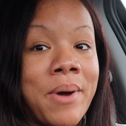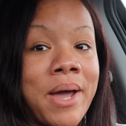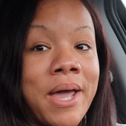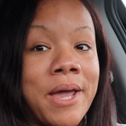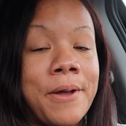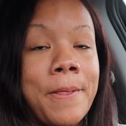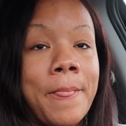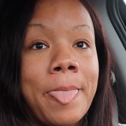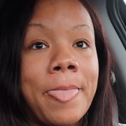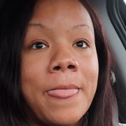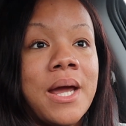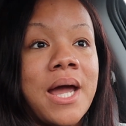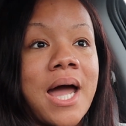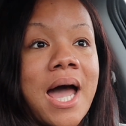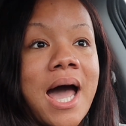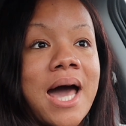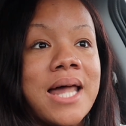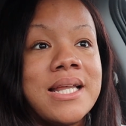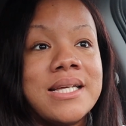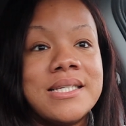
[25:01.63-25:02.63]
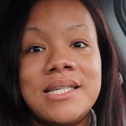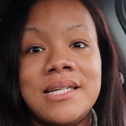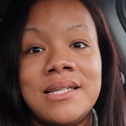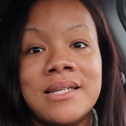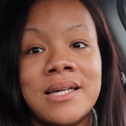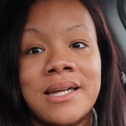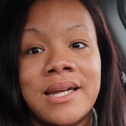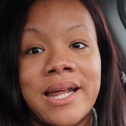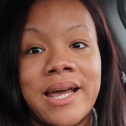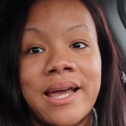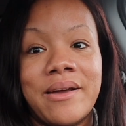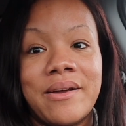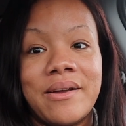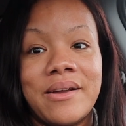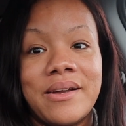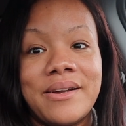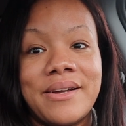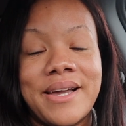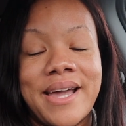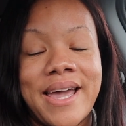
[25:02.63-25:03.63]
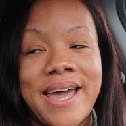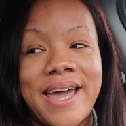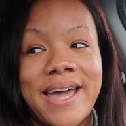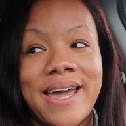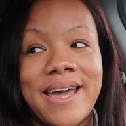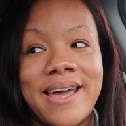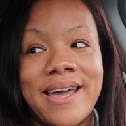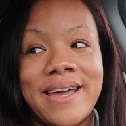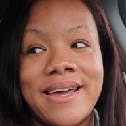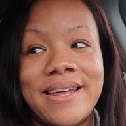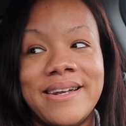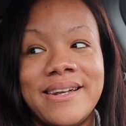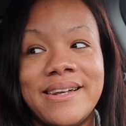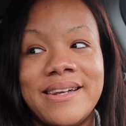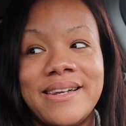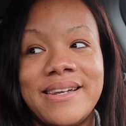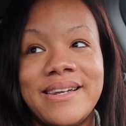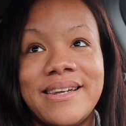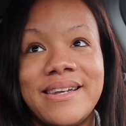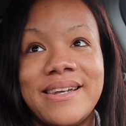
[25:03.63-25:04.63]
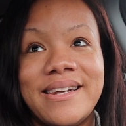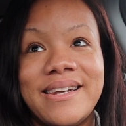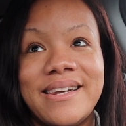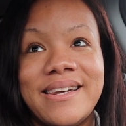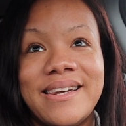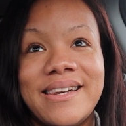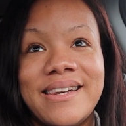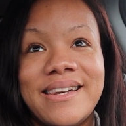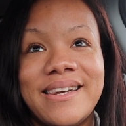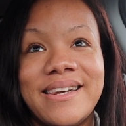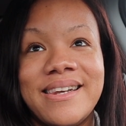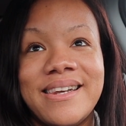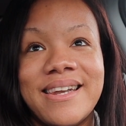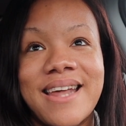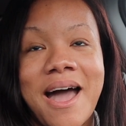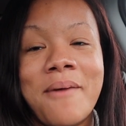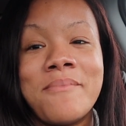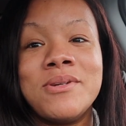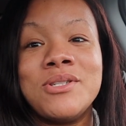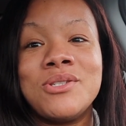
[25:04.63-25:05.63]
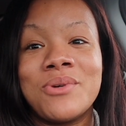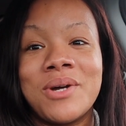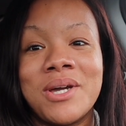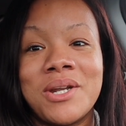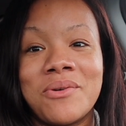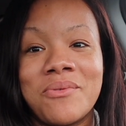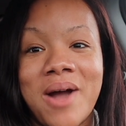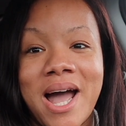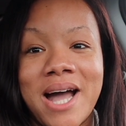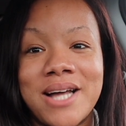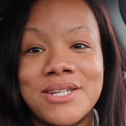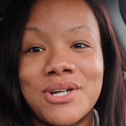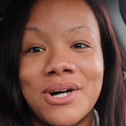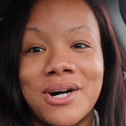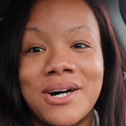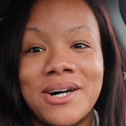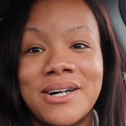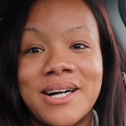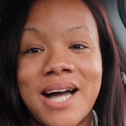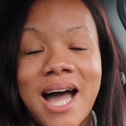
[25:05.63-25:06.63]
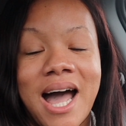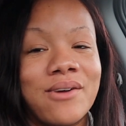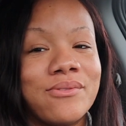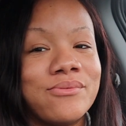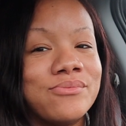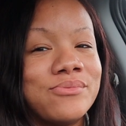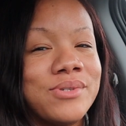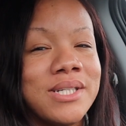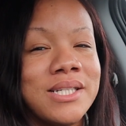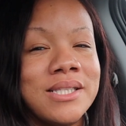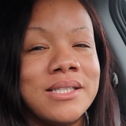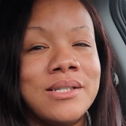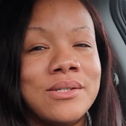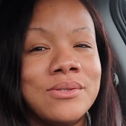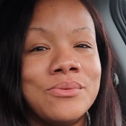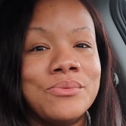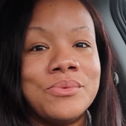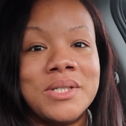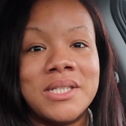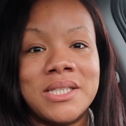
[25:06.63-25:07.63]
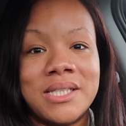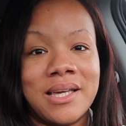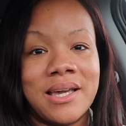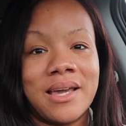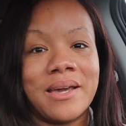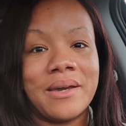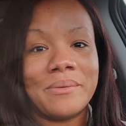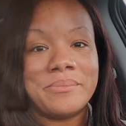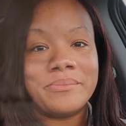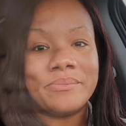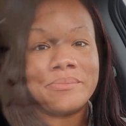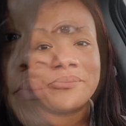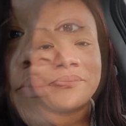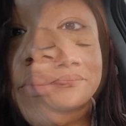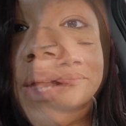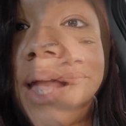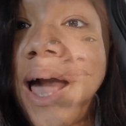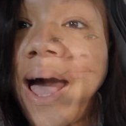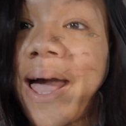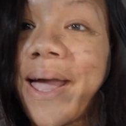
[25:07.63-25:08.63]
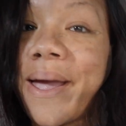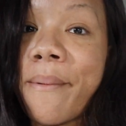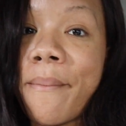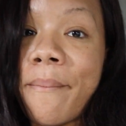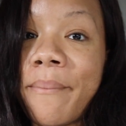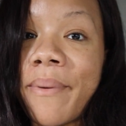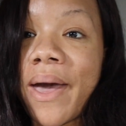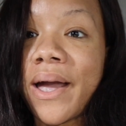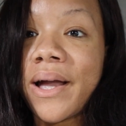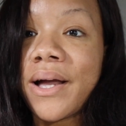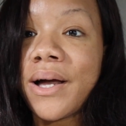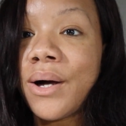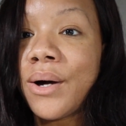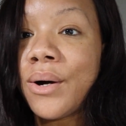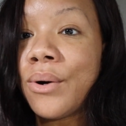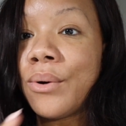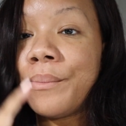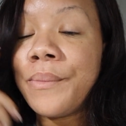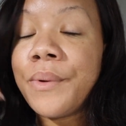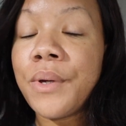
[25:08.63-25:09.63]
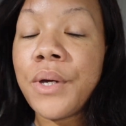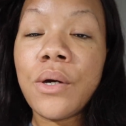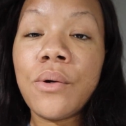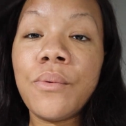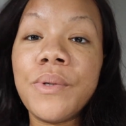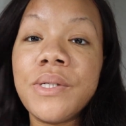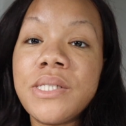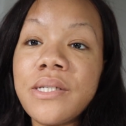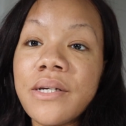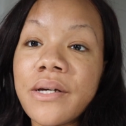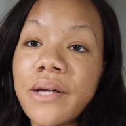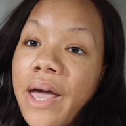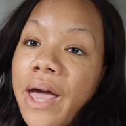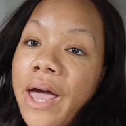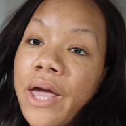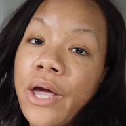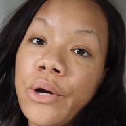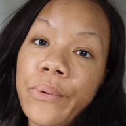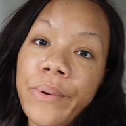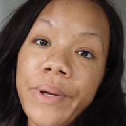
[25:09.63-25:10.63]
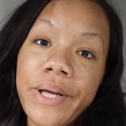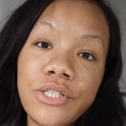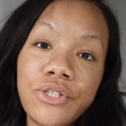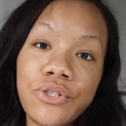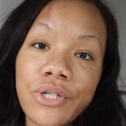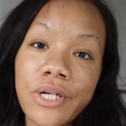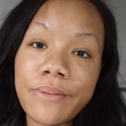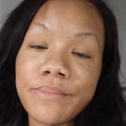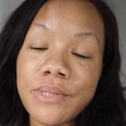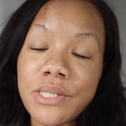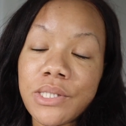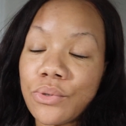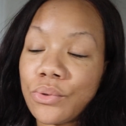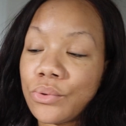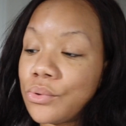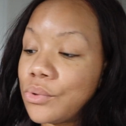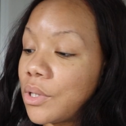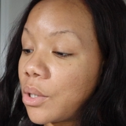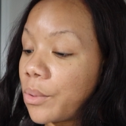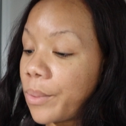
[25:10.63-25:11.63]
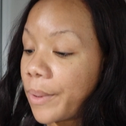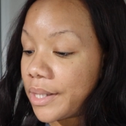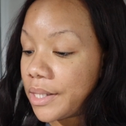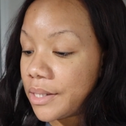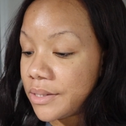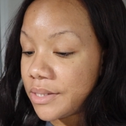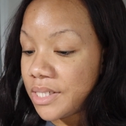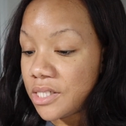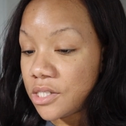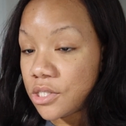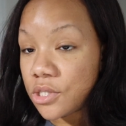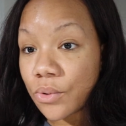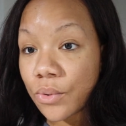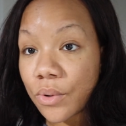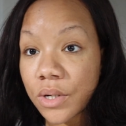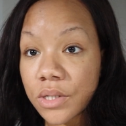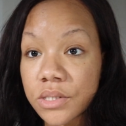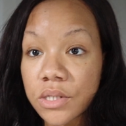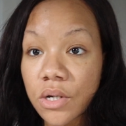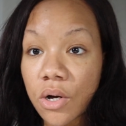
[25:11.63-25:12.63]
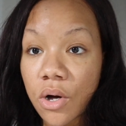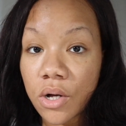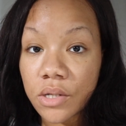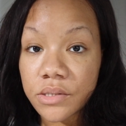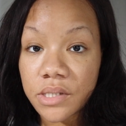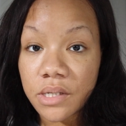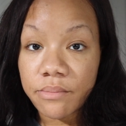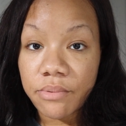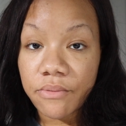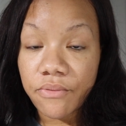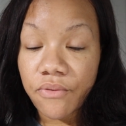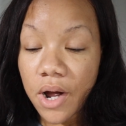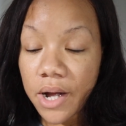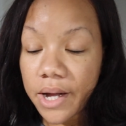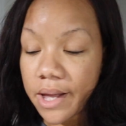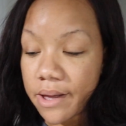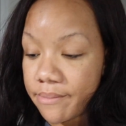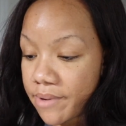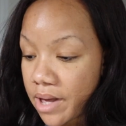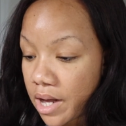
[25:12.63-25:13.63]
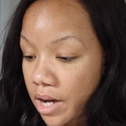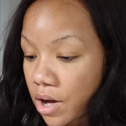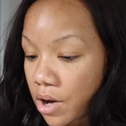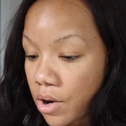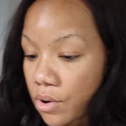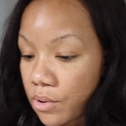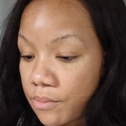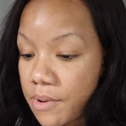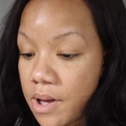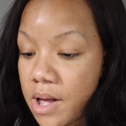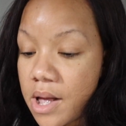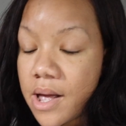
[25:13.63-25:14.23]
way. I didn't see none of that. And I'm enjoying the ride, y'all. I really, really am. I am back home. We took a quick trip to a quick little detour to Aldi before I came back home,